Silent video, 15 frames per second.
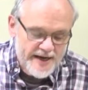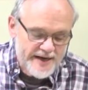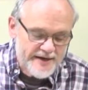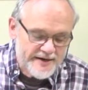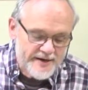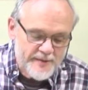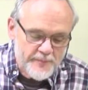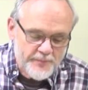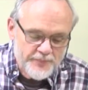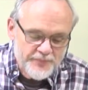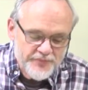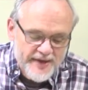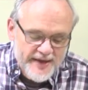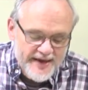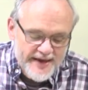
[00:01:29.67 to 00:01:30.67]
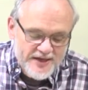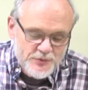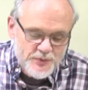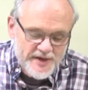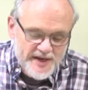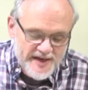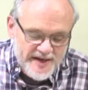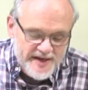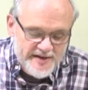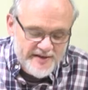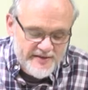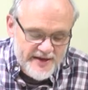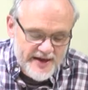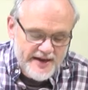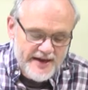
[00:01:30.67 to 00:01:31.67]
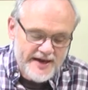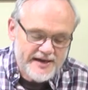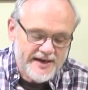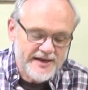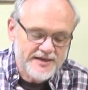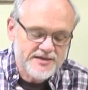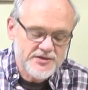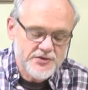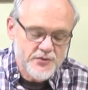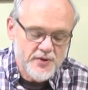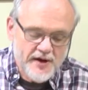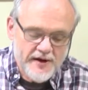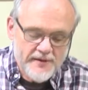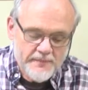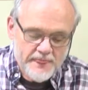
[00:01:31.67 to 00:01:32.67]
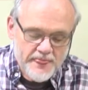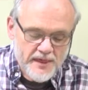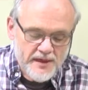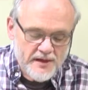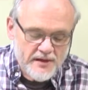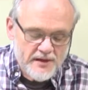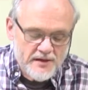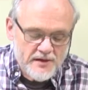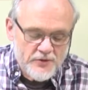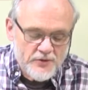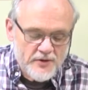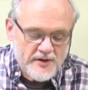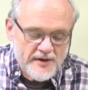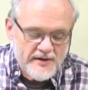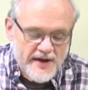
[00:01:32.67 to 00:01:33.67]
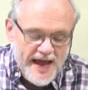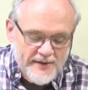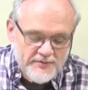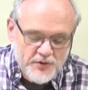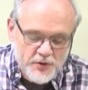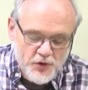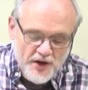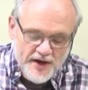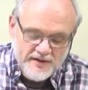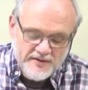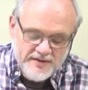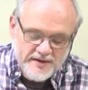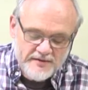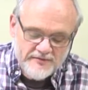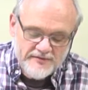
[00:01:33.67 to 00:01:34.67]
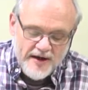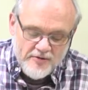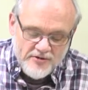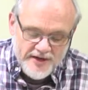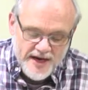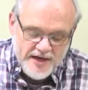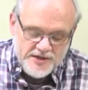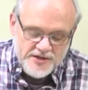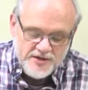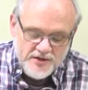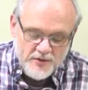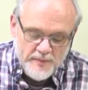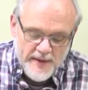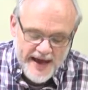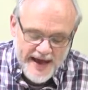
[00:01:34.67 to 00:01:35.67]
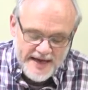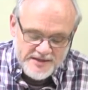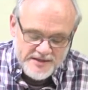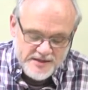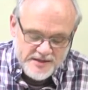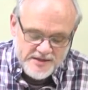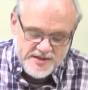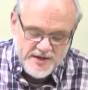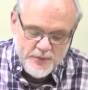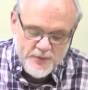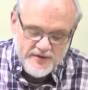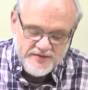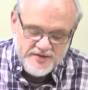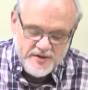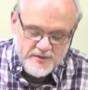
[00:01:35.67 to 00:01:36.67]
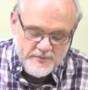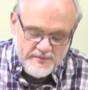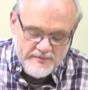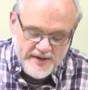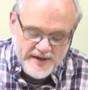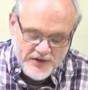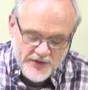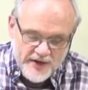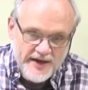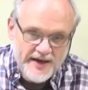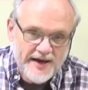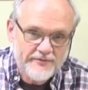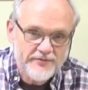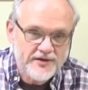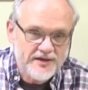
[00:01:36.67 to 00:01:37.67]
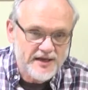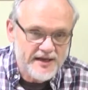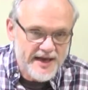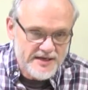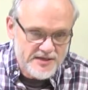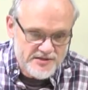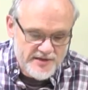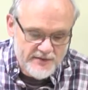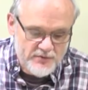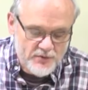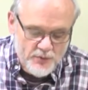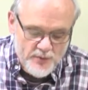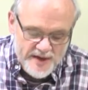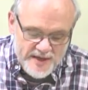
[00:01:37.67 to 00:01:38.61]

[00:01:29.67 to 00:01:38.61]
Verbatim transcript: And um, as we get into that, I'd like to uh, have you look at the foundational passage that we've been looking at for the last several